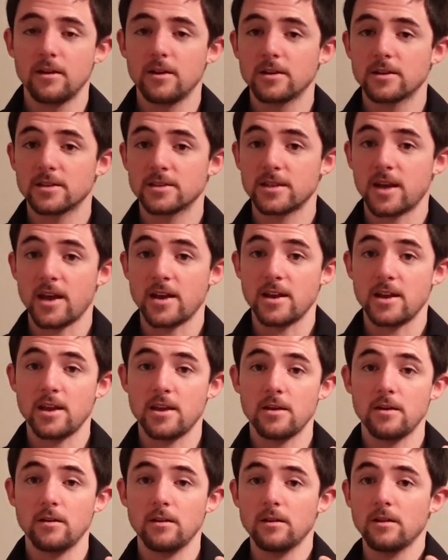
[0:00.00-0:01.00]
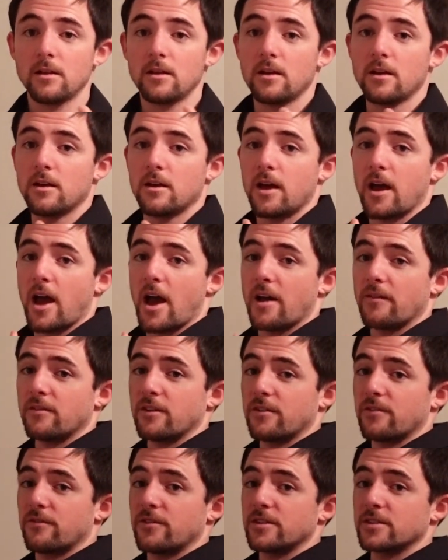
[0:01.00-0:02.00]
To sign heal, have your
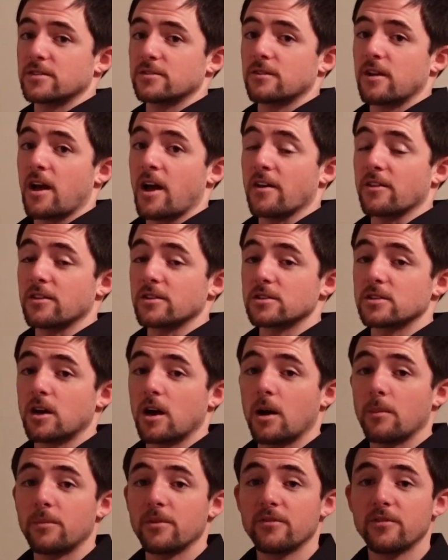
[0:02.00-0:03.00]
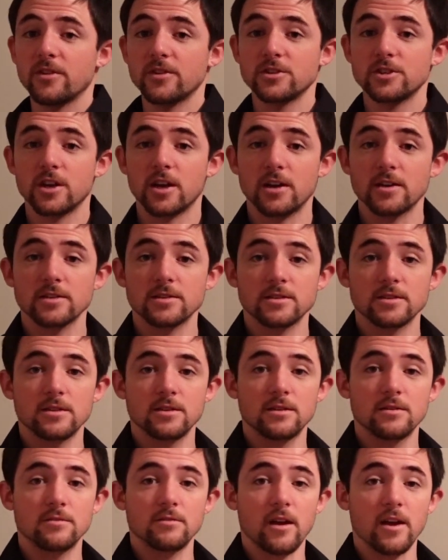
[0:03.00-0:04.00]
fist at the top of your chest,
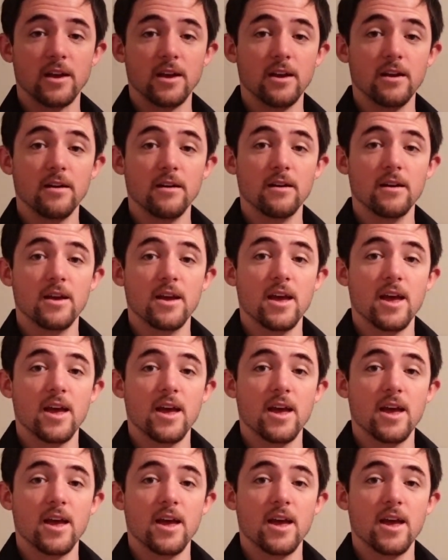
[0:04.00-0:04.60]
right here,